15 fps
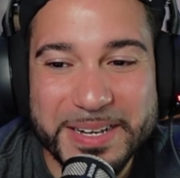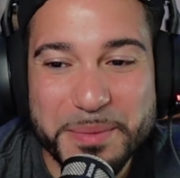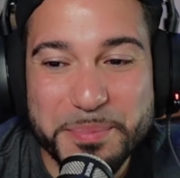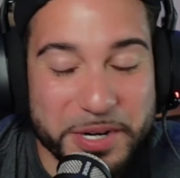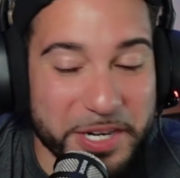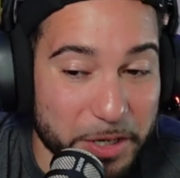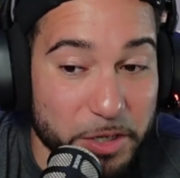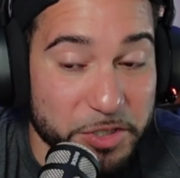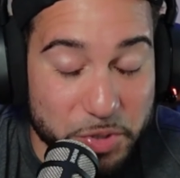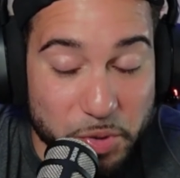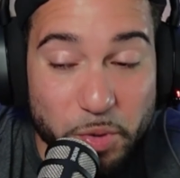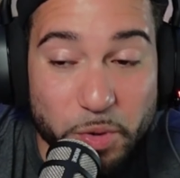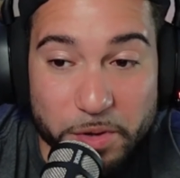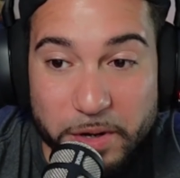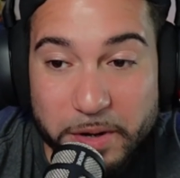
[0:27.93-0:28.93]
But it looks
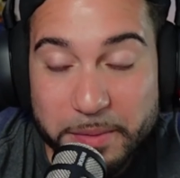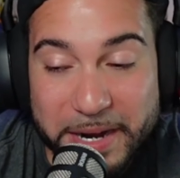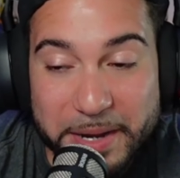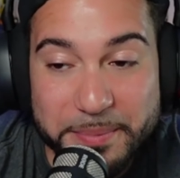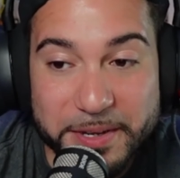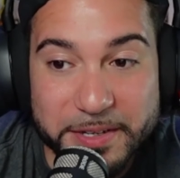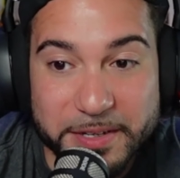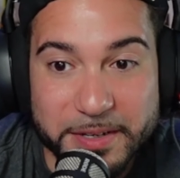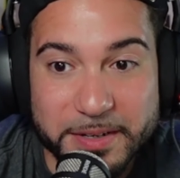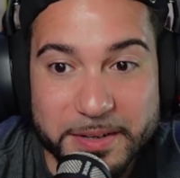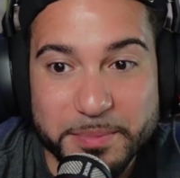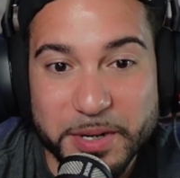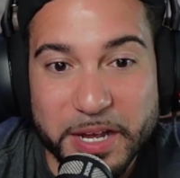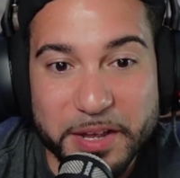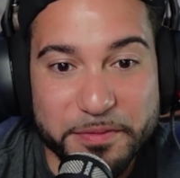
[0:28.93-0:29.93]
cool though, in my opinion.
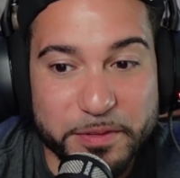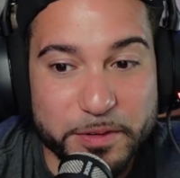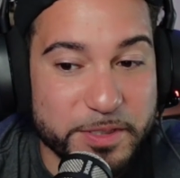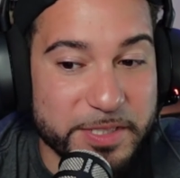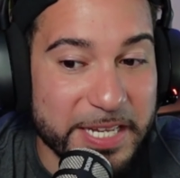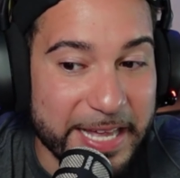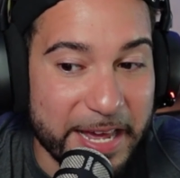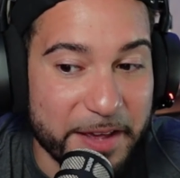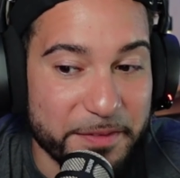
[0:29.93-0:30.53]
But if you see that,